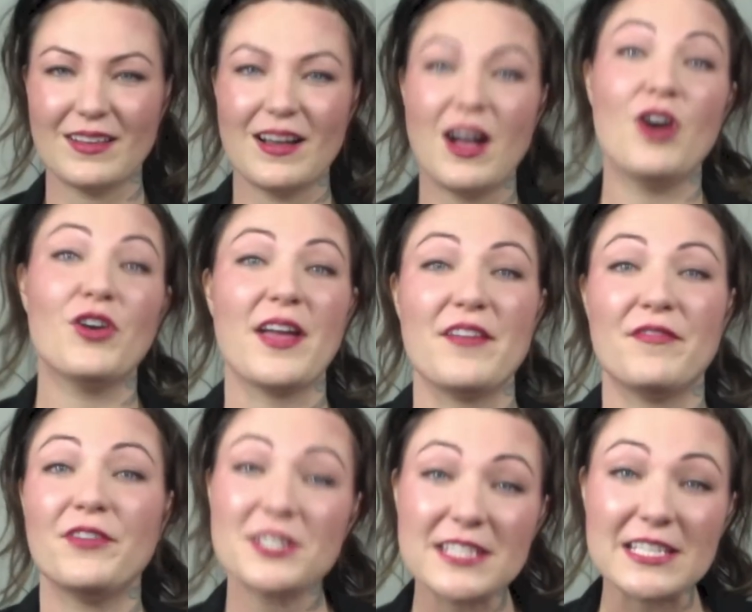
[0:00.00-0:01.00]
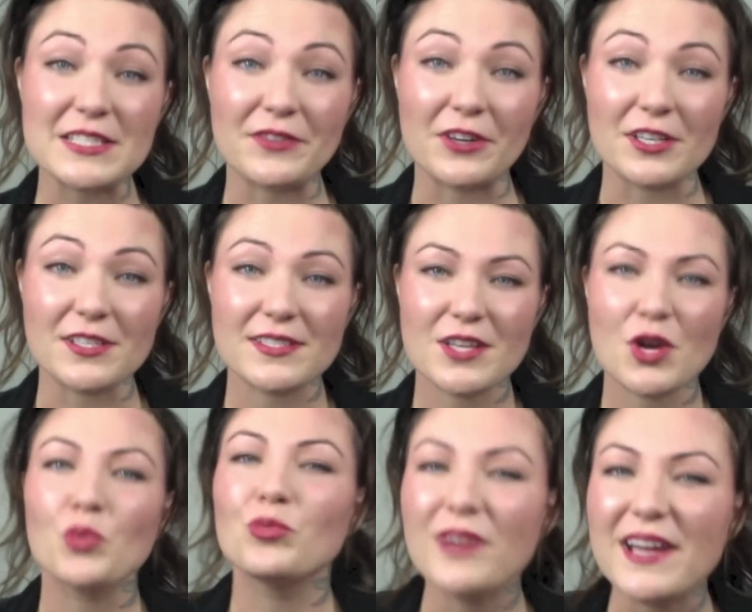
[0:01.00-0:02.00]
Okay, first things first,
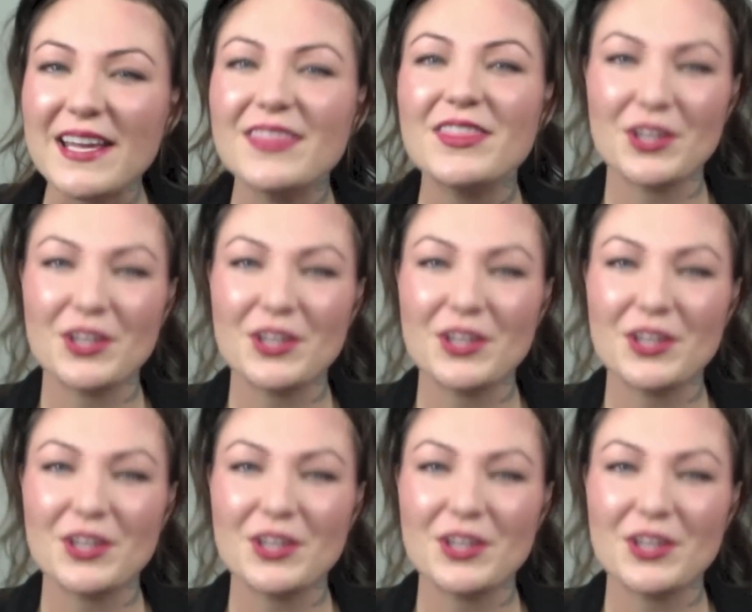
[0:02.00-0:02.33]
read the